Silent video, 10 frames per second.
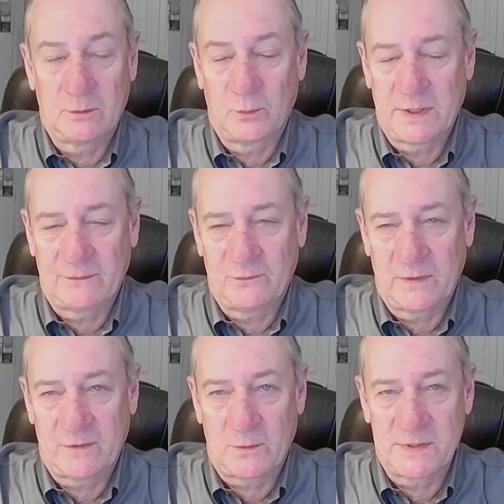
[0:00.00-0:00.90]

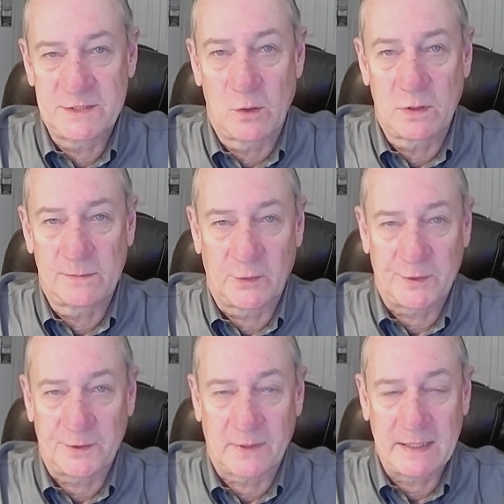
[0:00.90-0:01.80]
we've always known
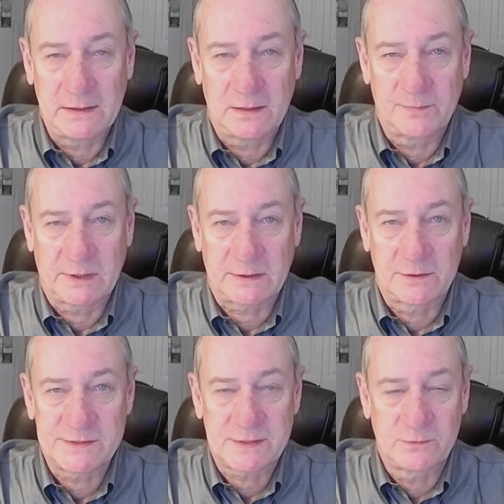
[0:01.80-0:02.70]
about the uranium, but
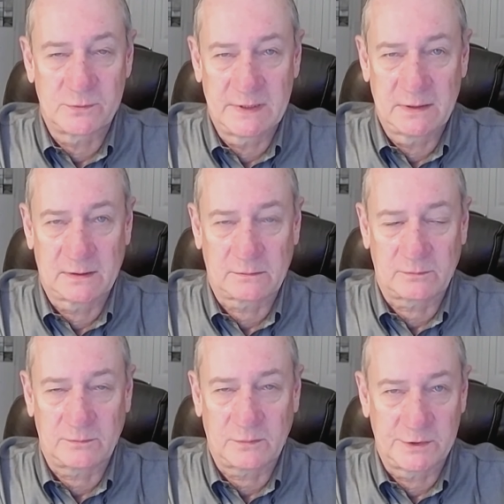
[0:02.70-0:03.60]
there's a
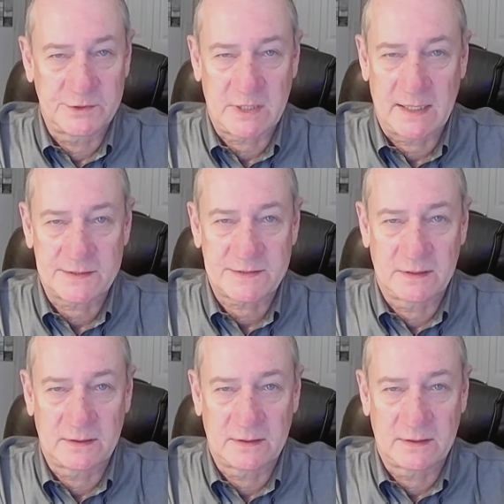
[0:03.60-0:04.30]
real good chance